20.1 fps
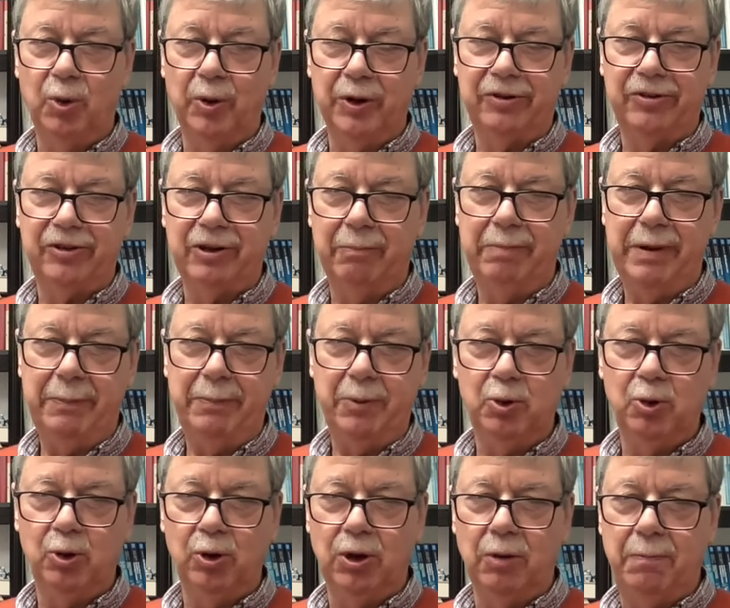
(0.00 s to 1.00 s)
which some people
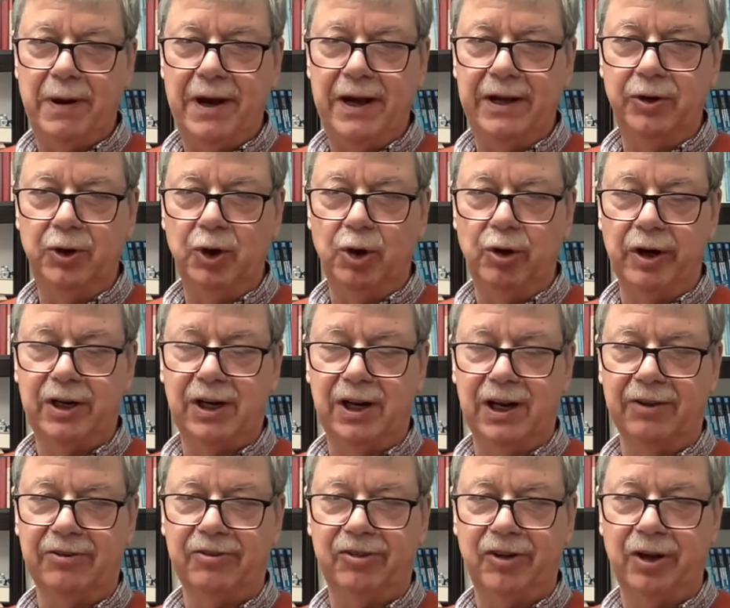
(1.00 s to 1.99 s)
call the Pandora
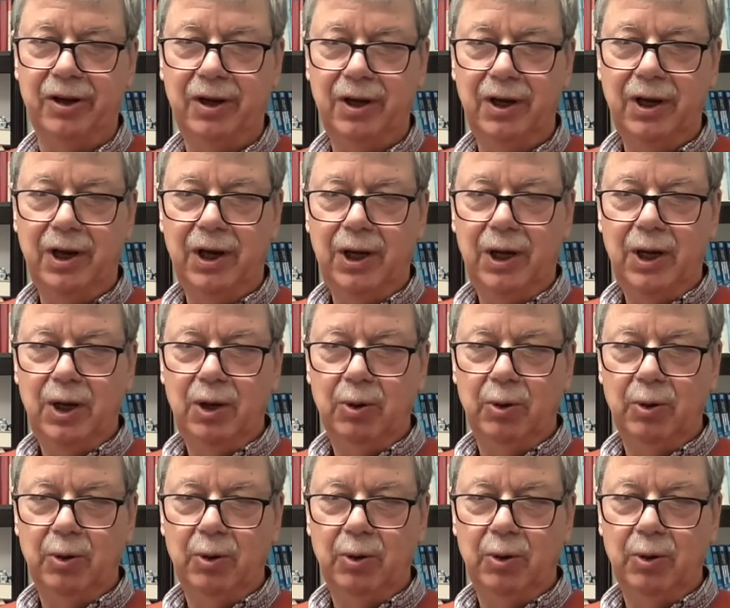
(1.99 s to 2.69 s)
cluster, mm.